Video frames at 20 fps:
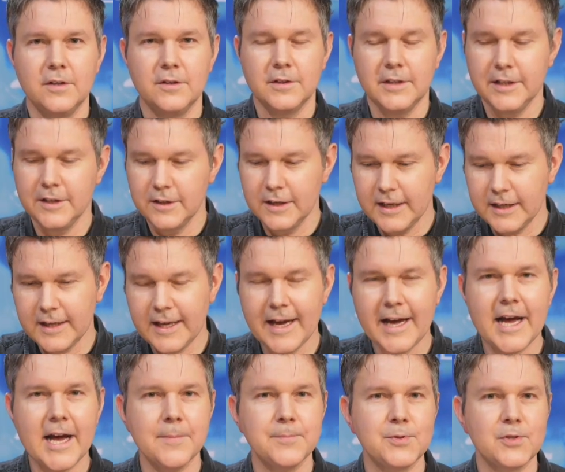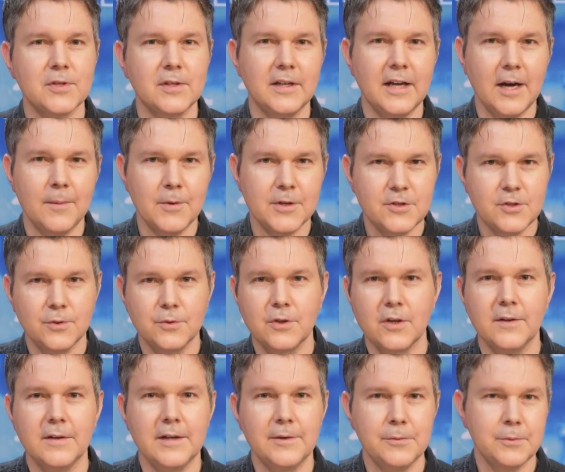internet caps and how much
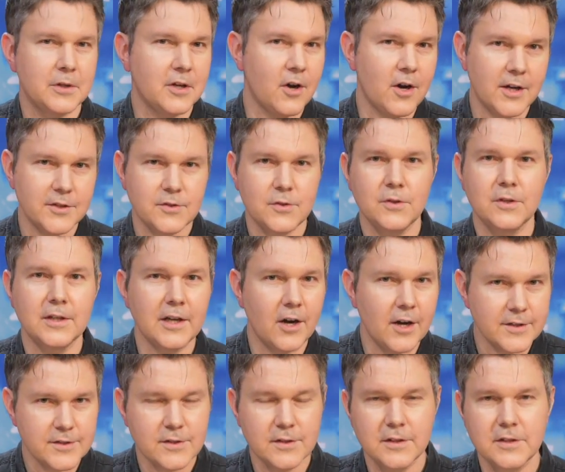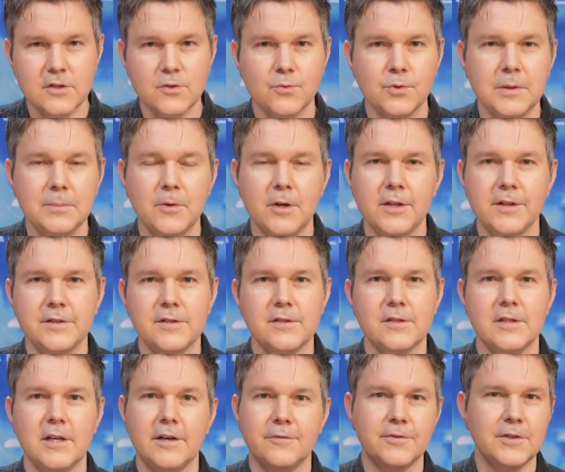it would cost you to constantly stream all this
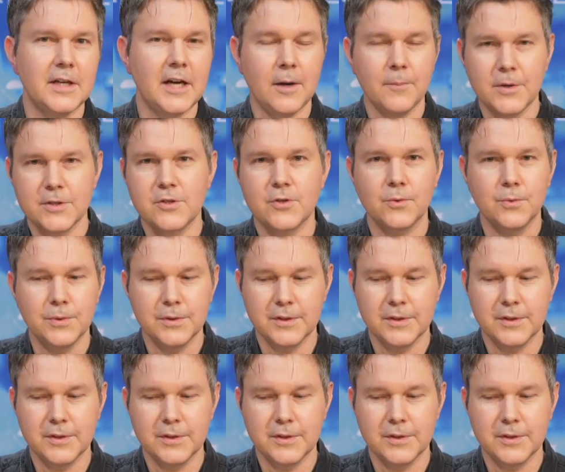stuff, and how much